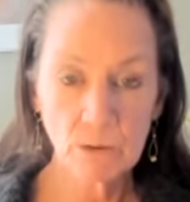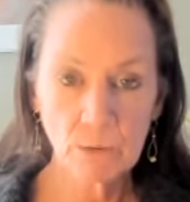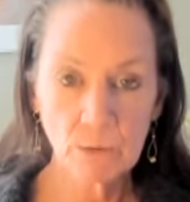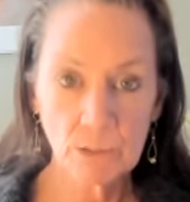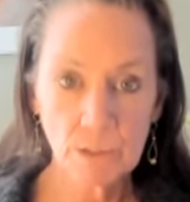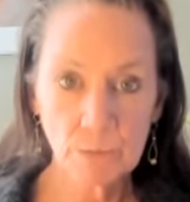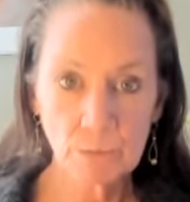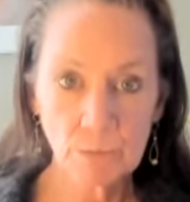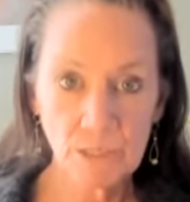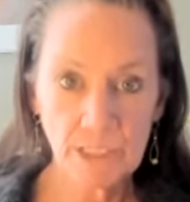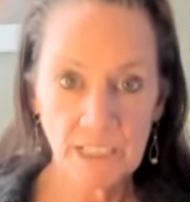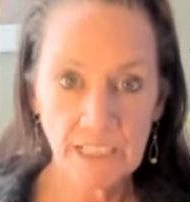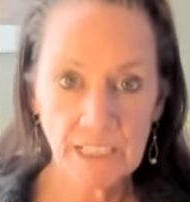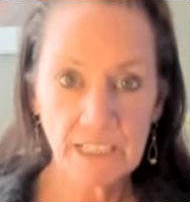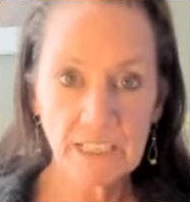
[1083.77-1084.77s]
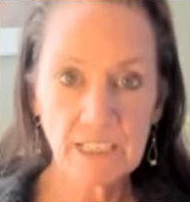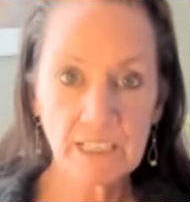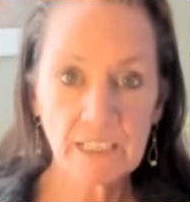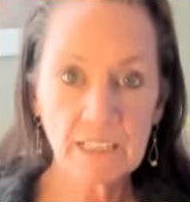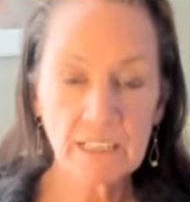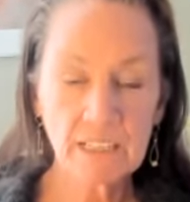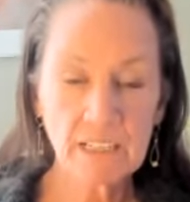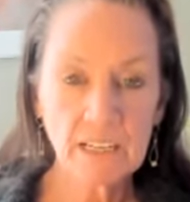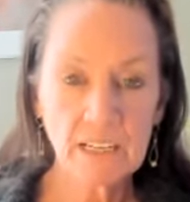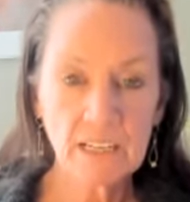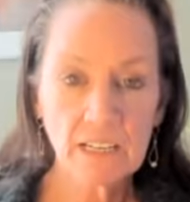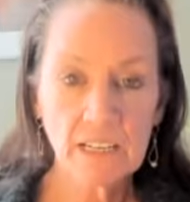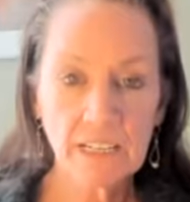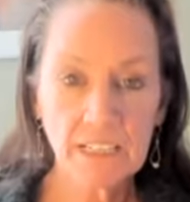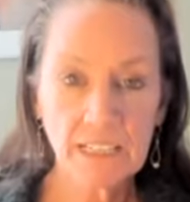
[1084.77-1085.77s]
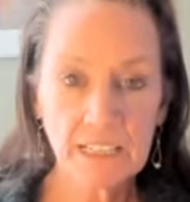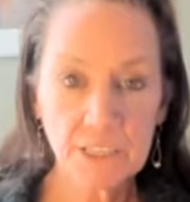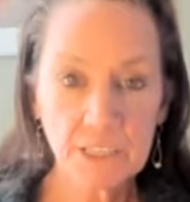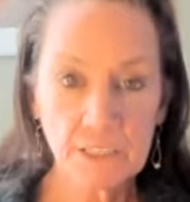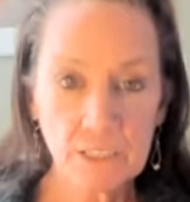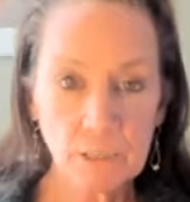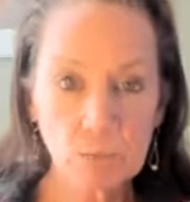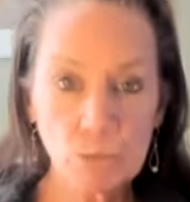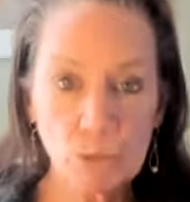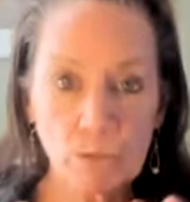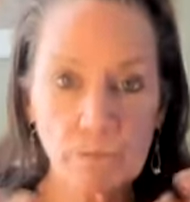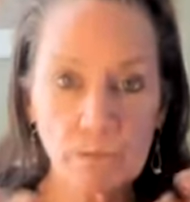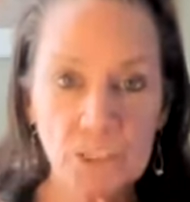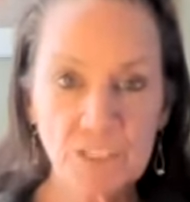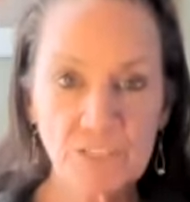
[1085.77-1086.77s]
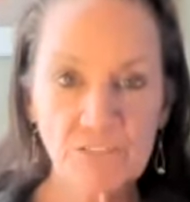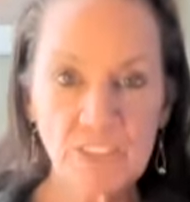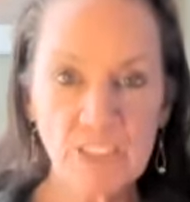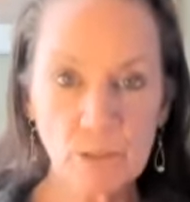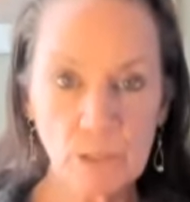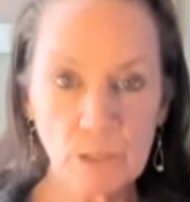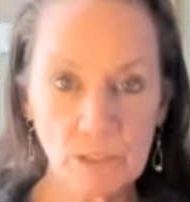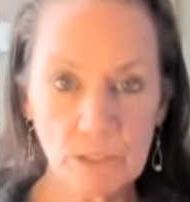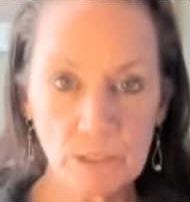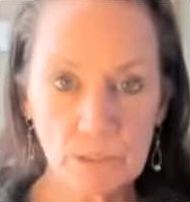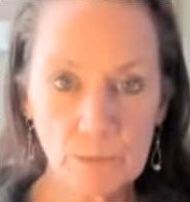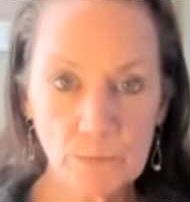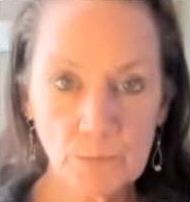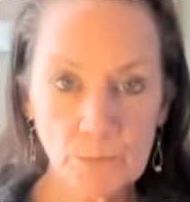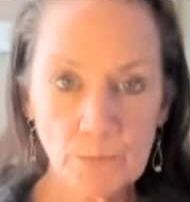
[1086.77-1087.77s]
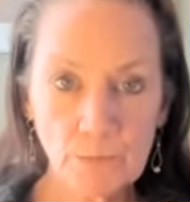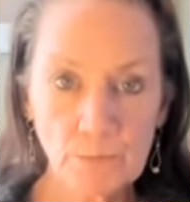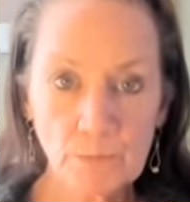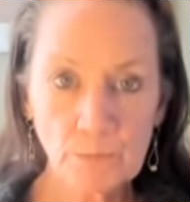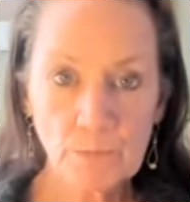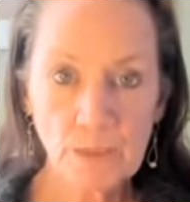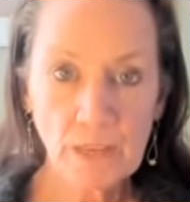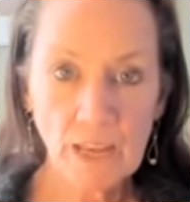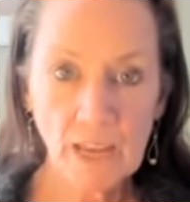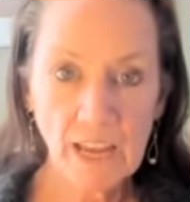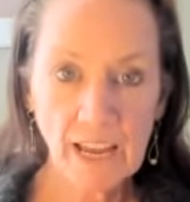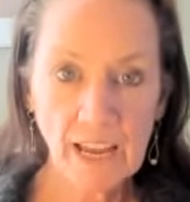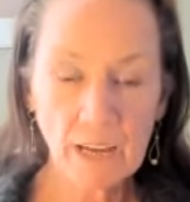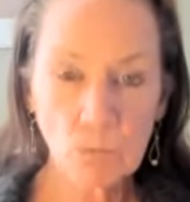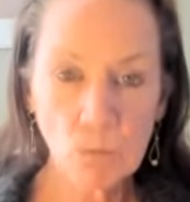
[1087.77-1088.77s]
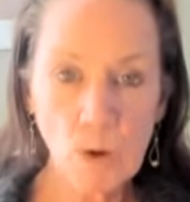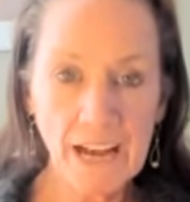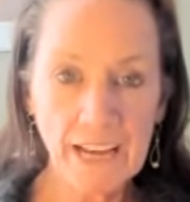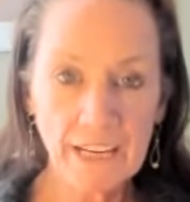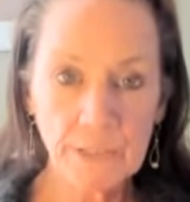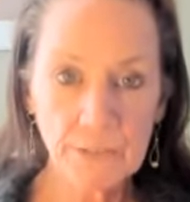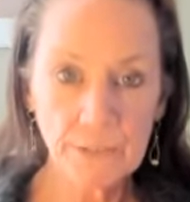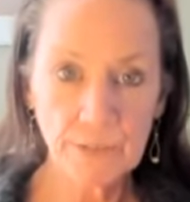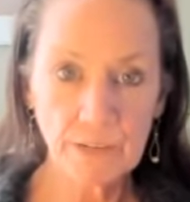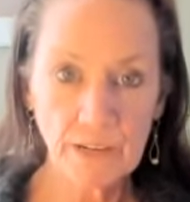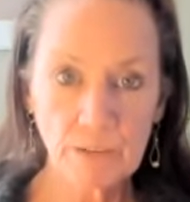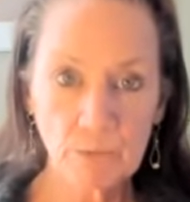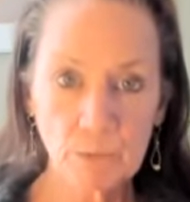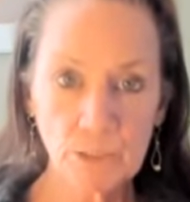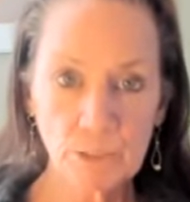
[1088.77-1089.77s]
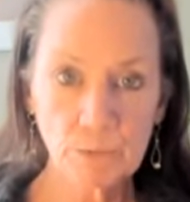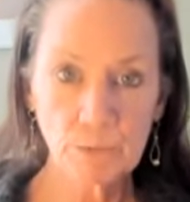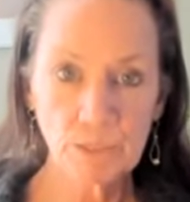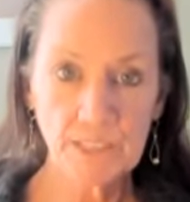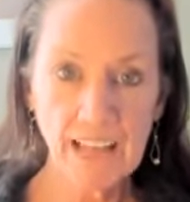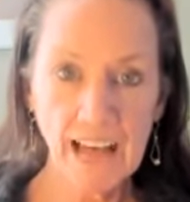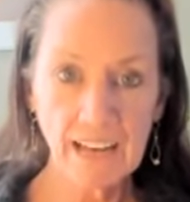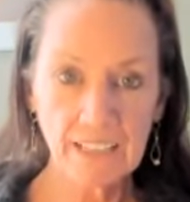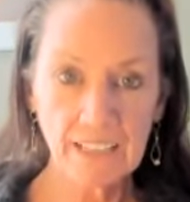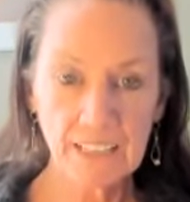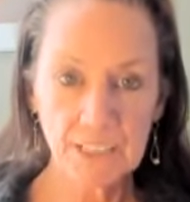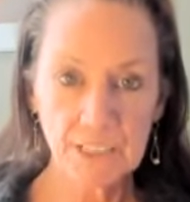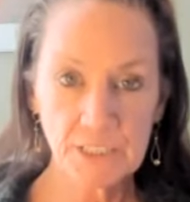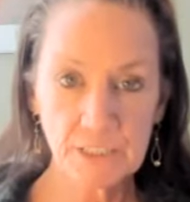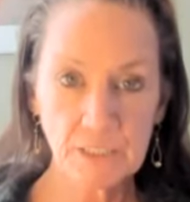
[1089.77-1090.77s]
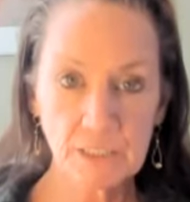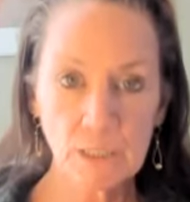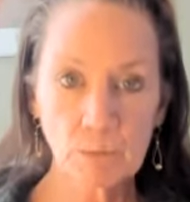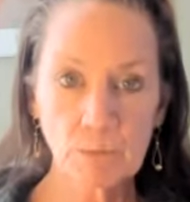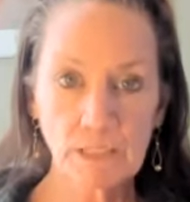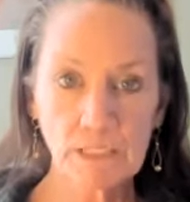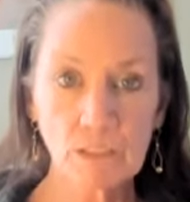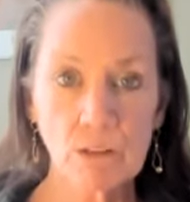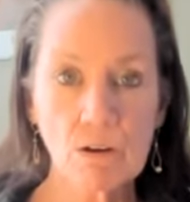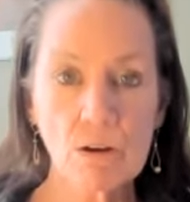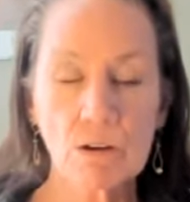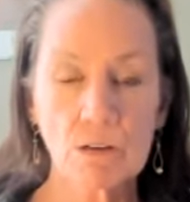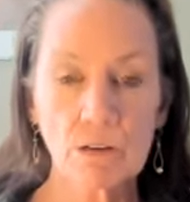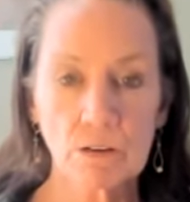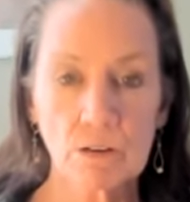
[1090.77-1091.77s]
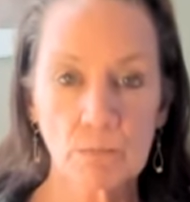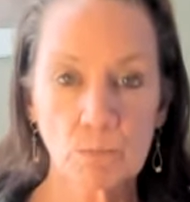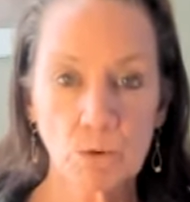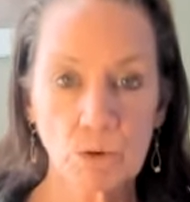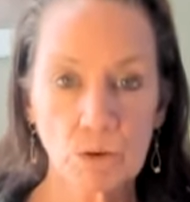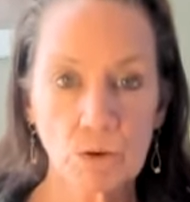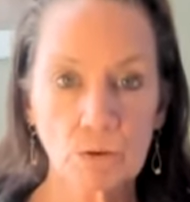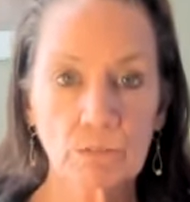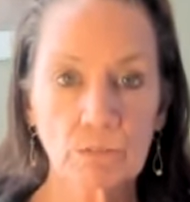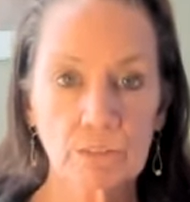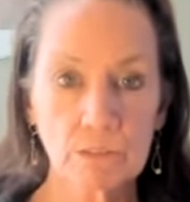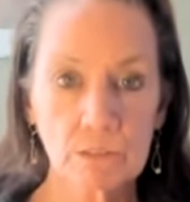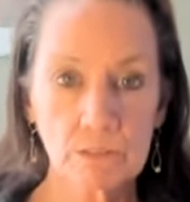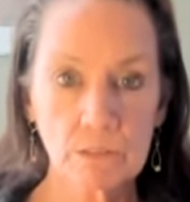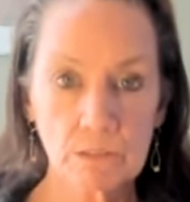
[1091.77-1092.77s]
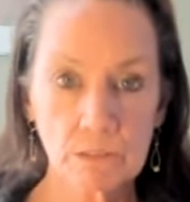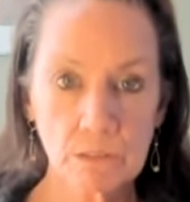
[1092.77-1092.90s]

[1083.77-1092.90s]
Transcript: When you're breathing in, it gets a little more spherical and wider. And when you breathe out, it gets a little bit longer and more oval.